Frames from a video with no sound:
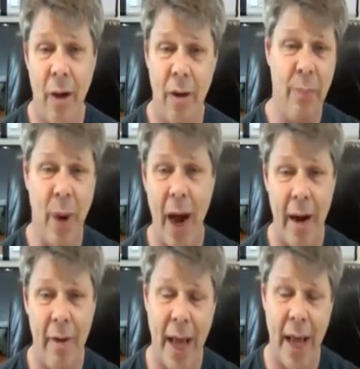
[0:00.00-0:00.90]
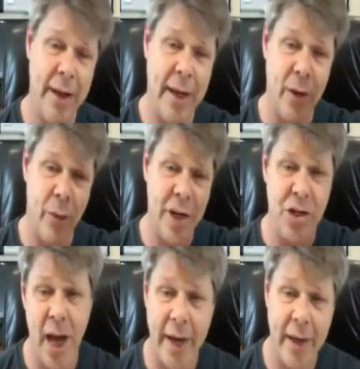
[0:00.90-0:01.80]
I would buy how to get
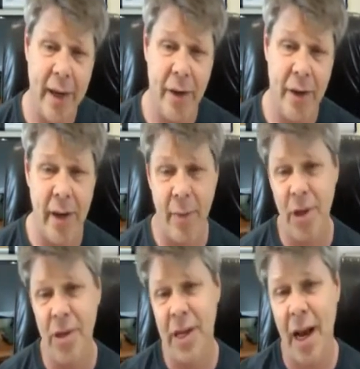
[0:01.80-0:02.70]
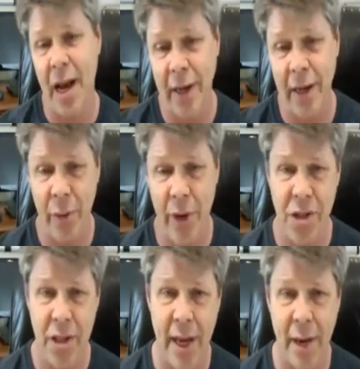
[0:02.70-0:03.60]
rich 900 numbers, how to get
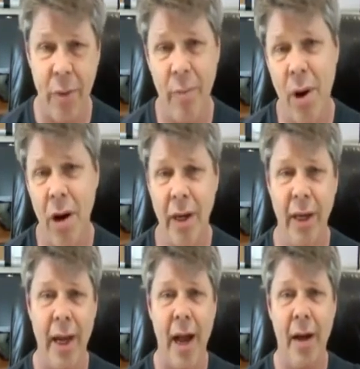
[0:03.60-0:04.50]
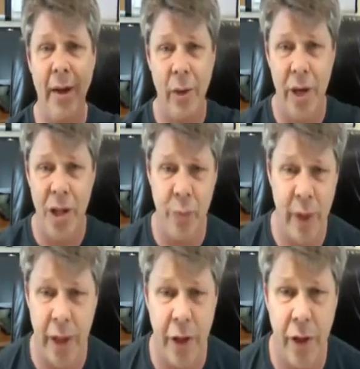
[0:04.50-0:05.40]
rich in network marketing, how to get rich
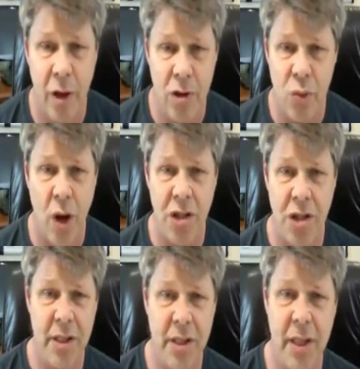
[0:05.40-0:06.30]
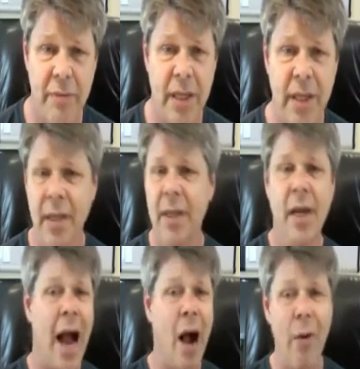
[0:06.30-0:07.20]
picking your nose watching TV.
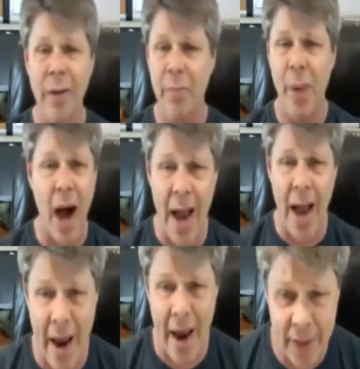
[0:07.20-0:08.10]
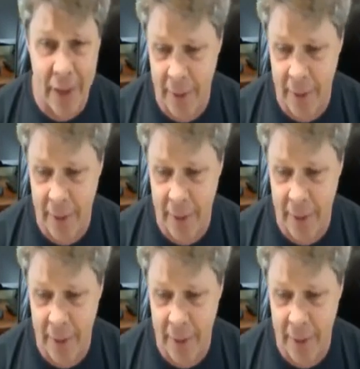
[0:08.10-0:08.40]
I would buy everything.